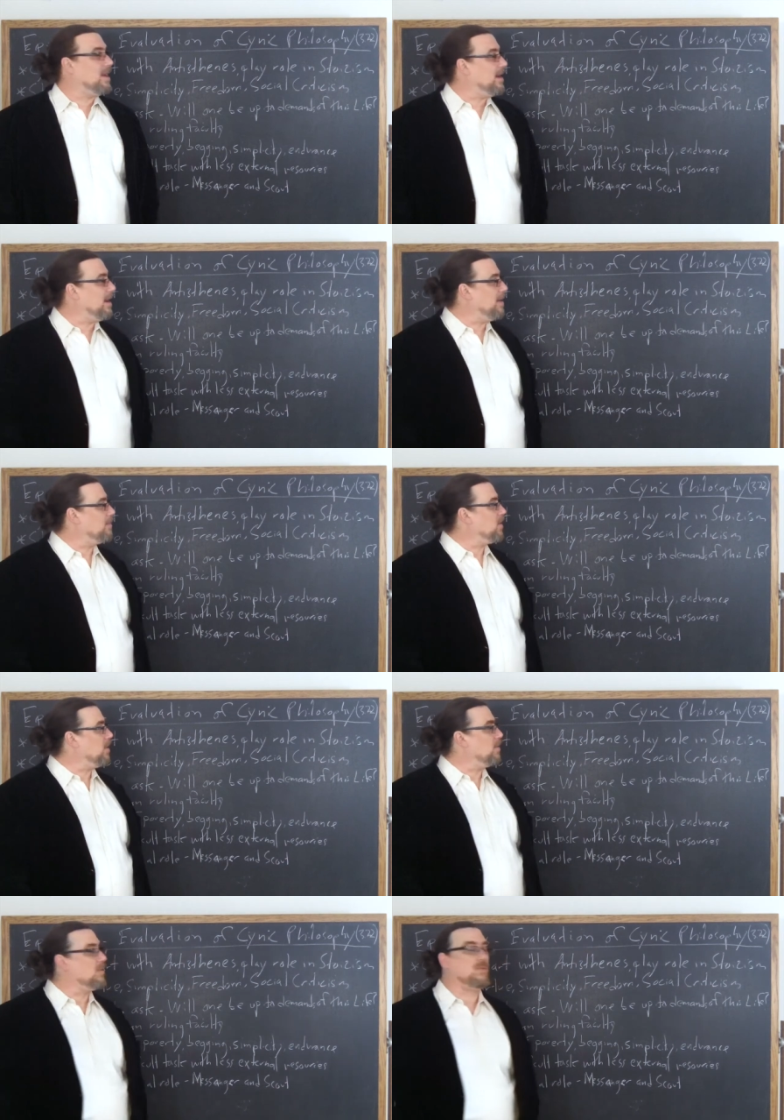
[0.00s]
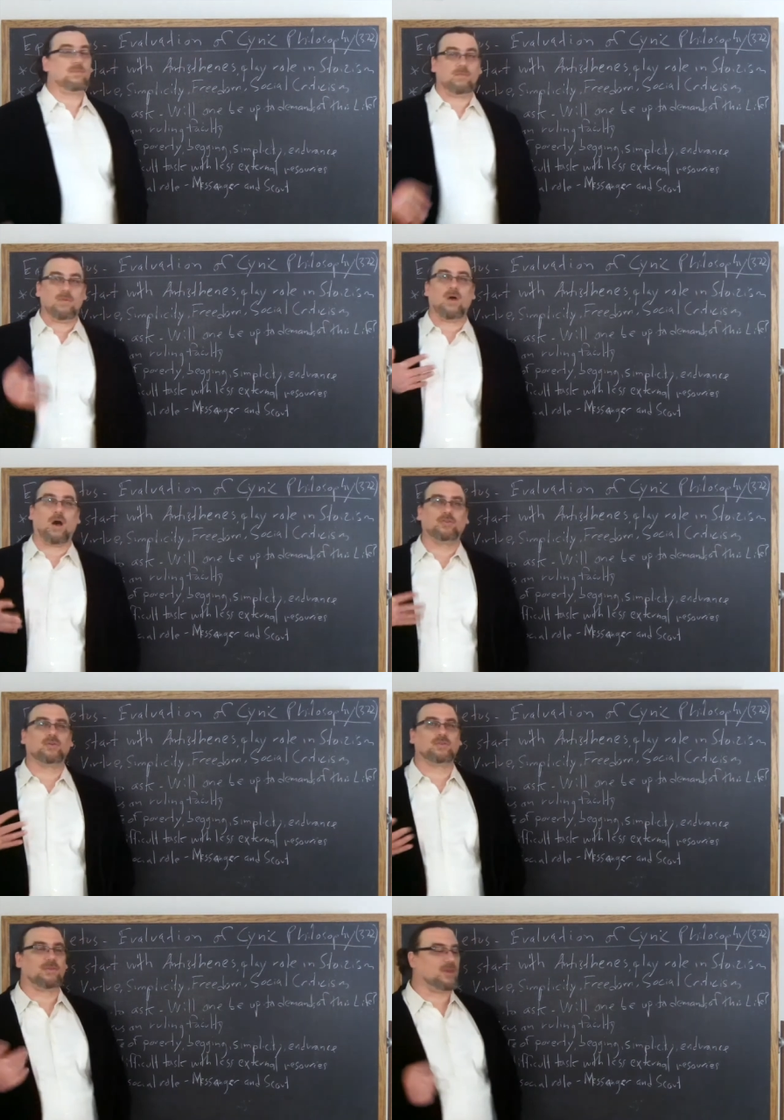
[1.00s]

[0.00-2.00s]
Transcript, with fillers: Um, you know, all sorts of